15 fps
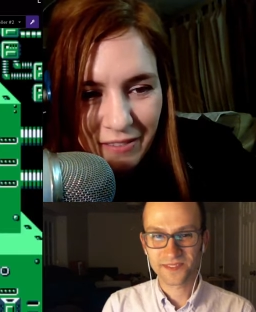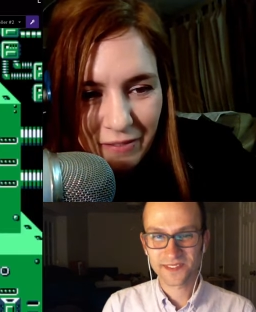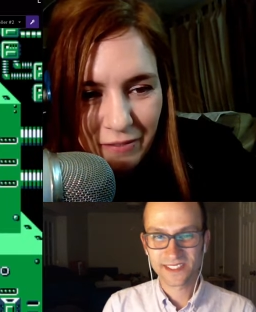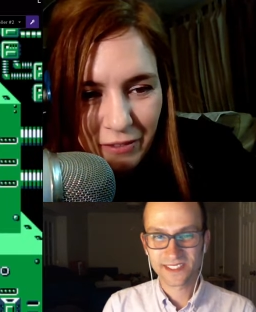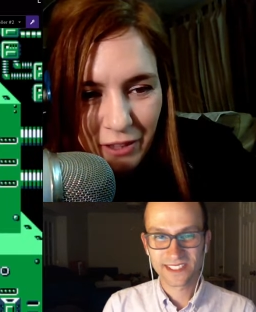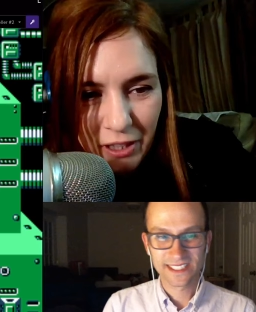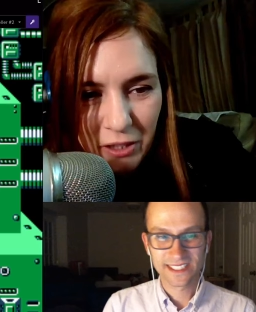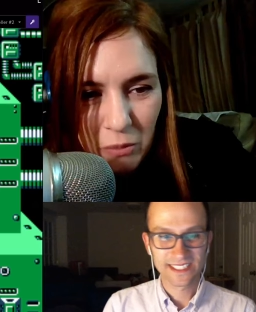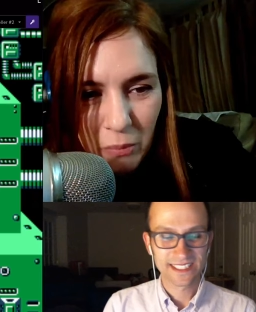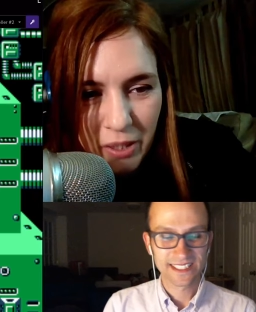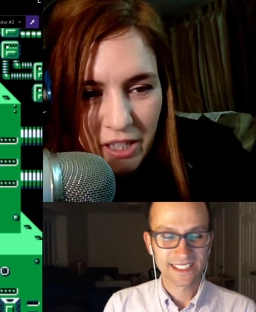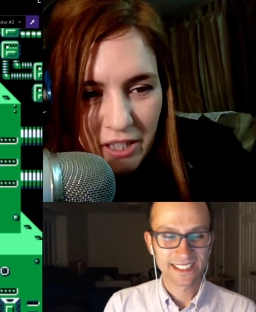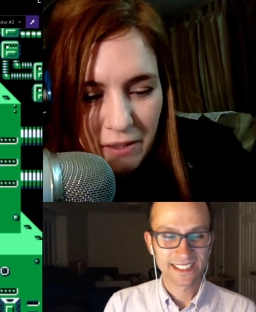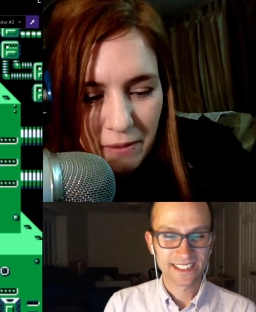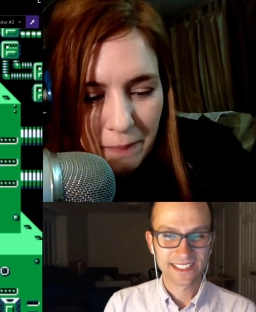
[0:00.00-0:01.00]
Speaker 1: for like the
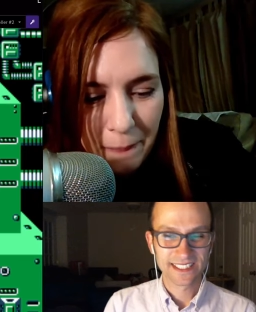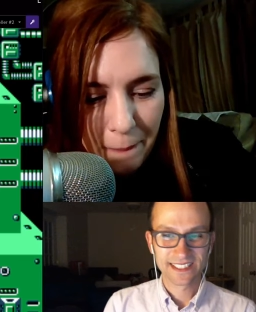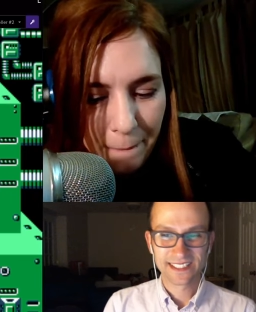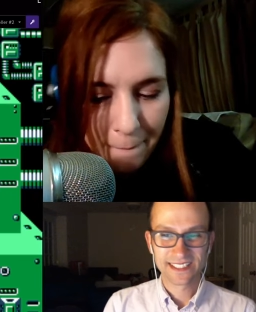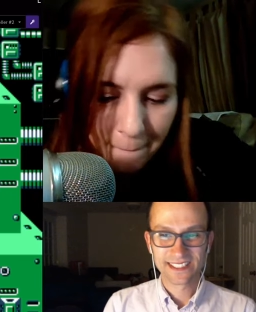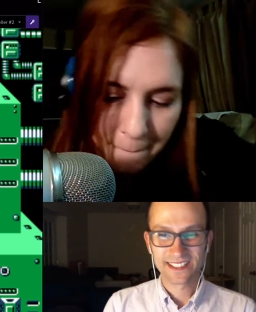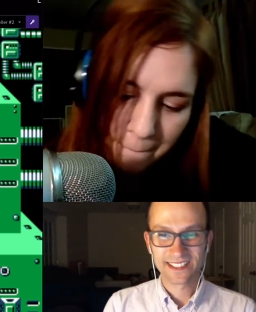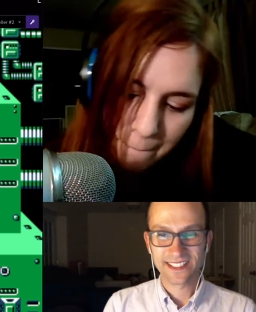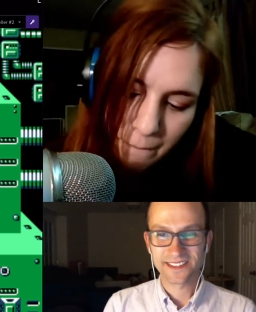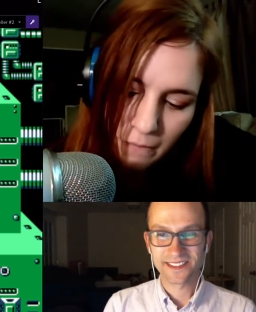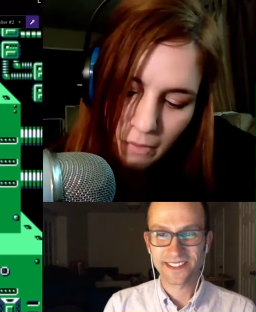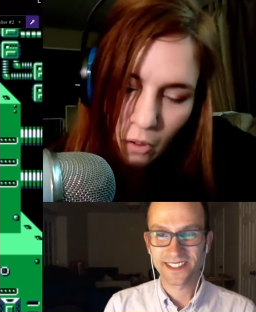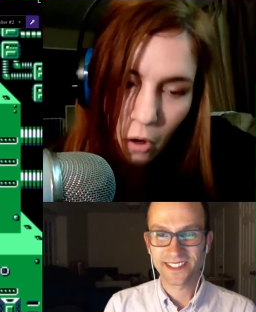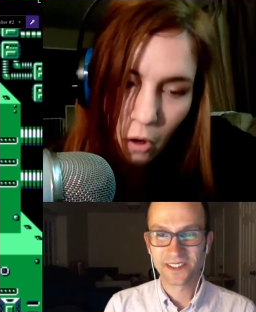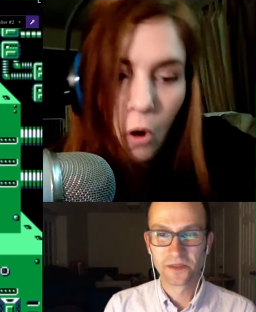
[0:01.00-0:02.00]
weekend.
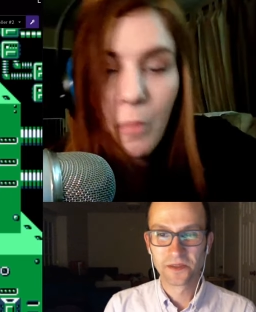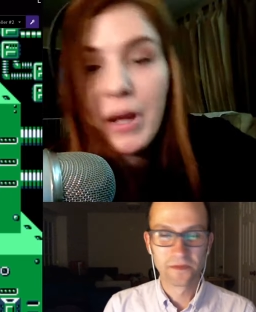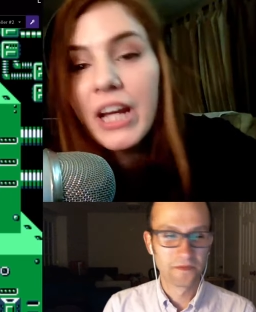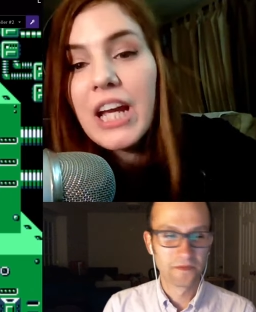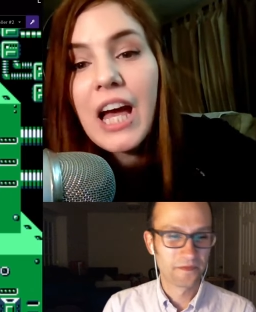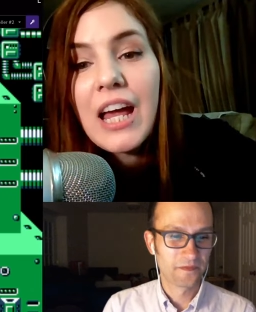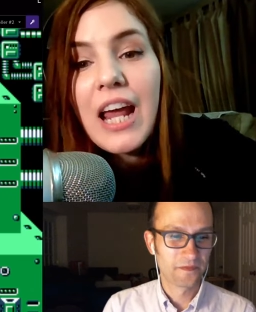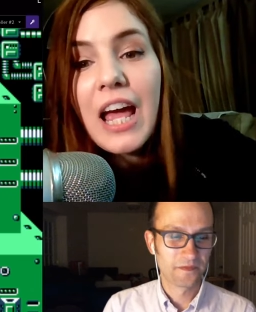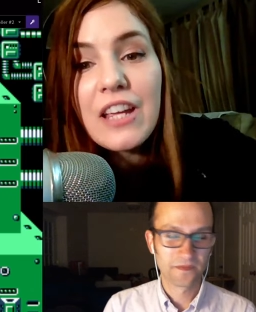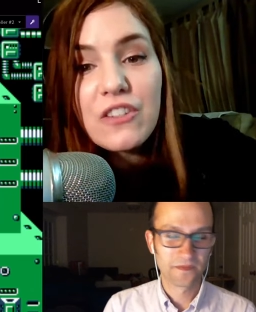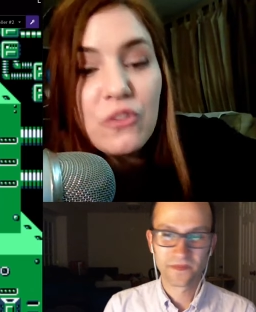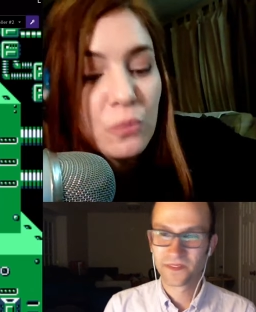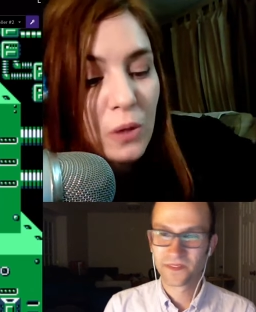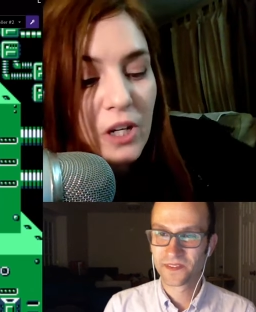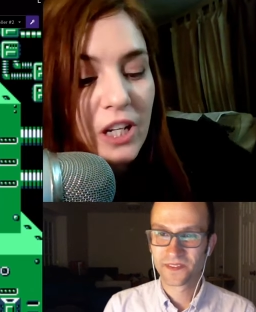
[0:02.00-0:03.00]
That's right. Oh my god! I
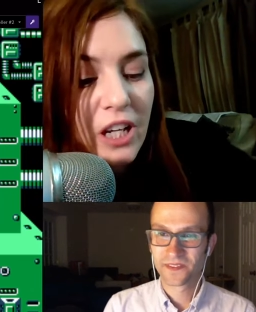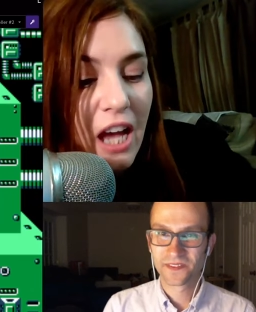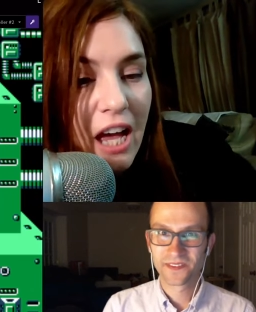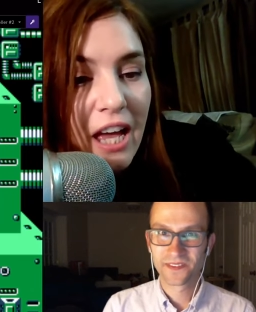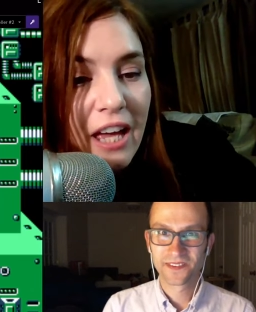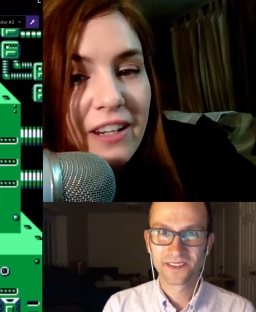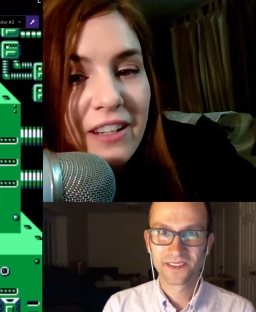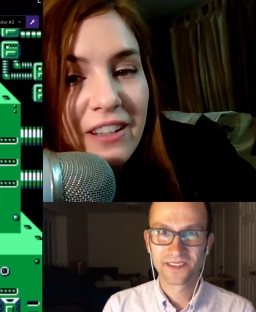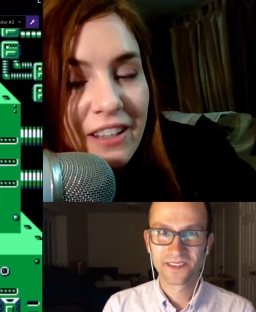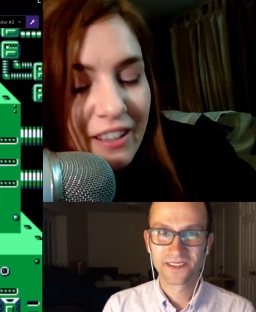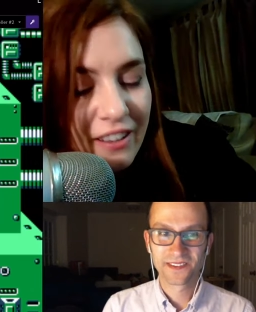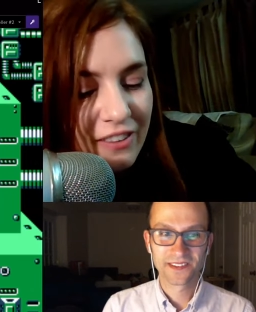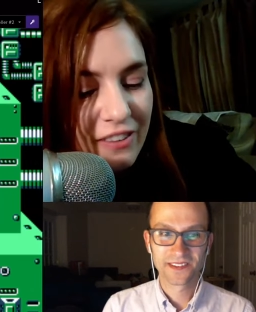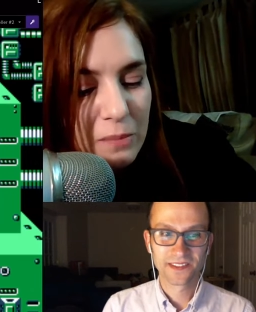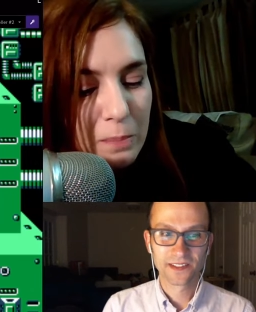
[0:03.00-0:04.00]
swear to God,
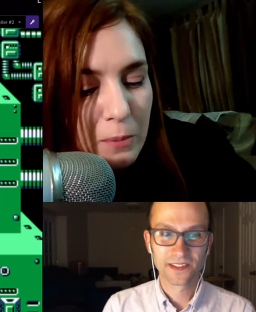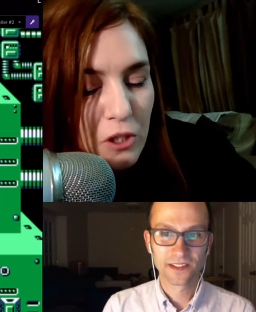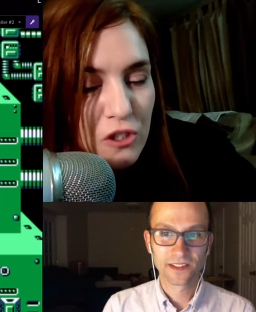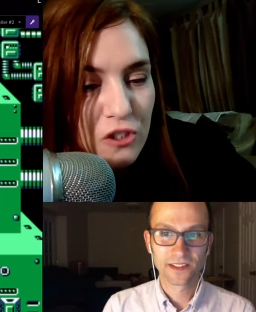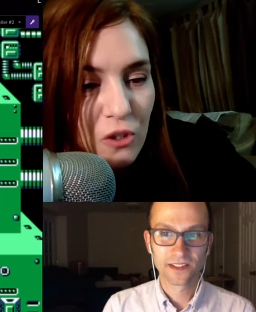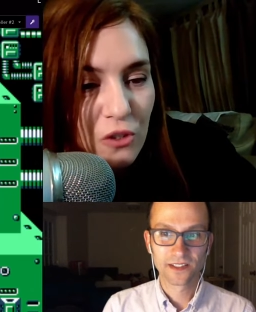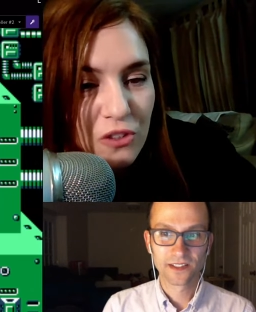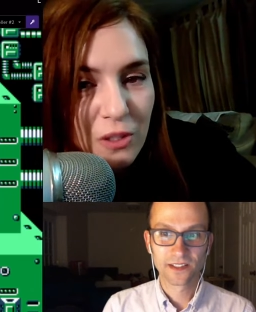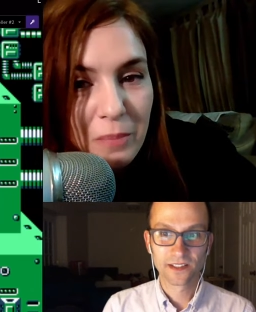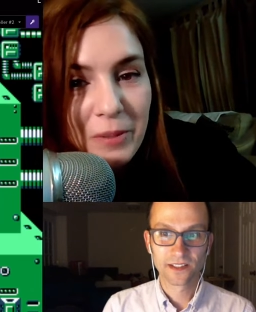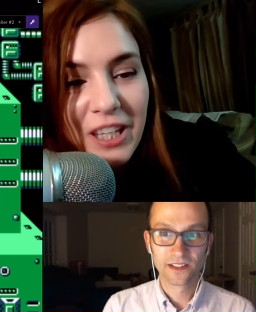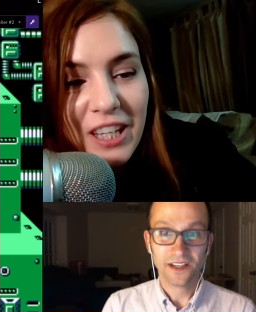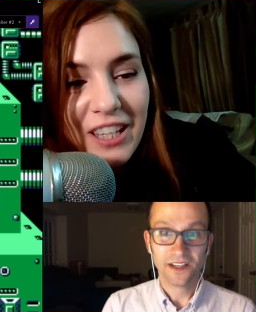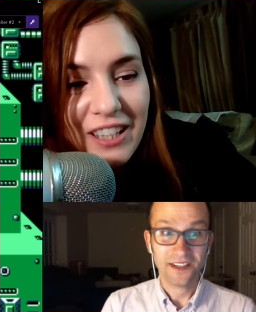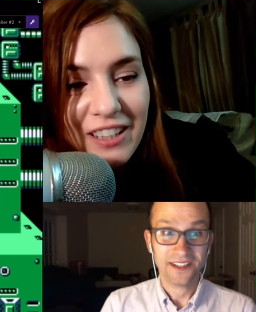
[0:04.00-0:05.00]
this bird shows up
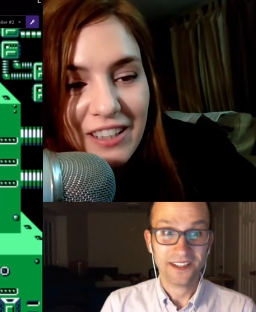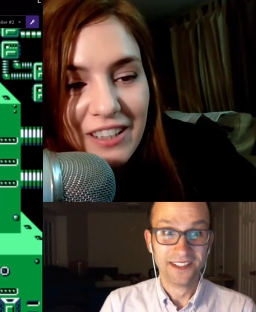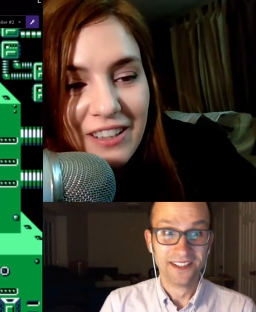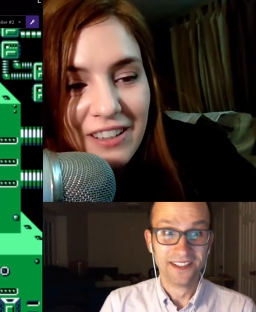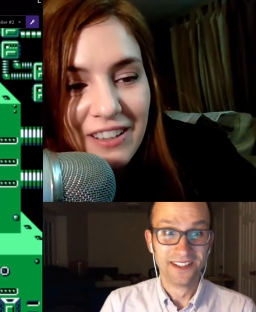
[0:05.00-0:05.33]
again.